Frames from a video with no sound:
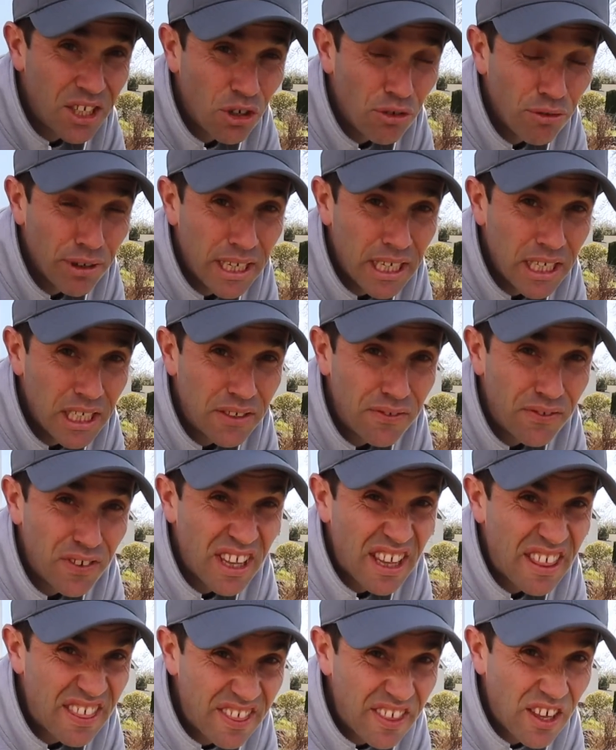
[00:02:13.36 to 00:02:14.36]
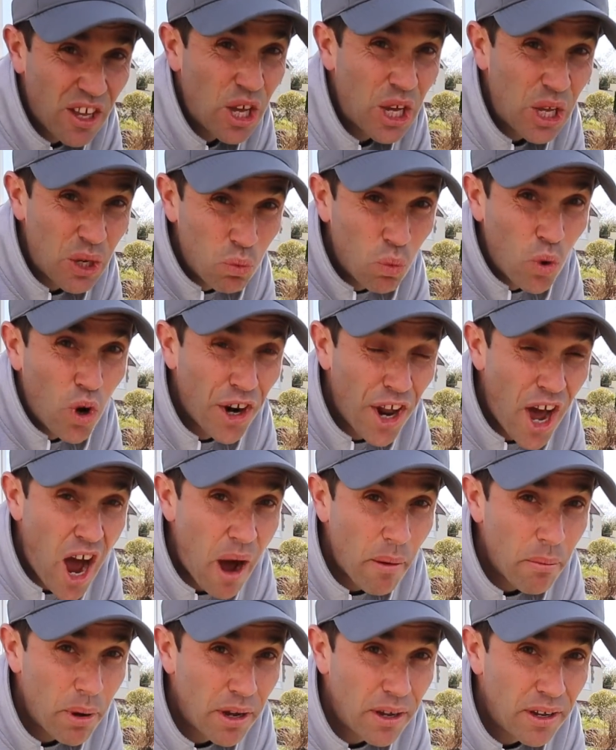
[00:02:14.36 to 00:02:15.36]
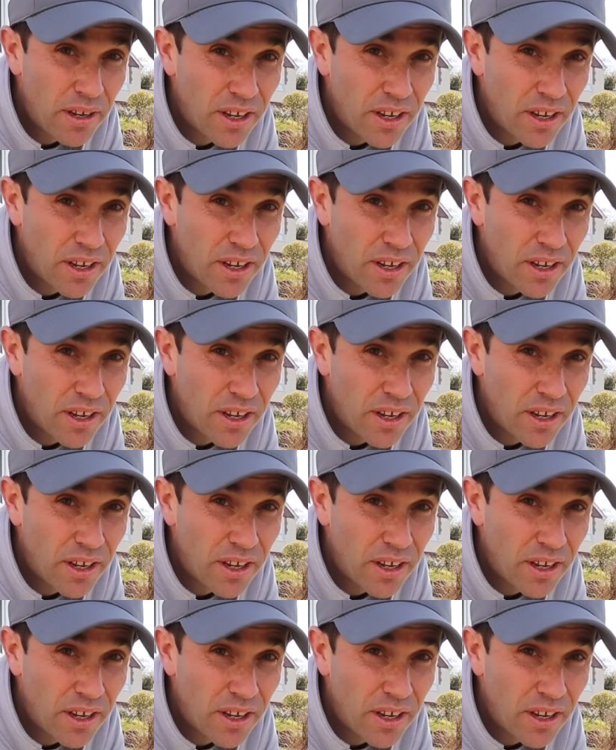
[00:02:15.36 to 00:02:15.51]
degrees for the third one up.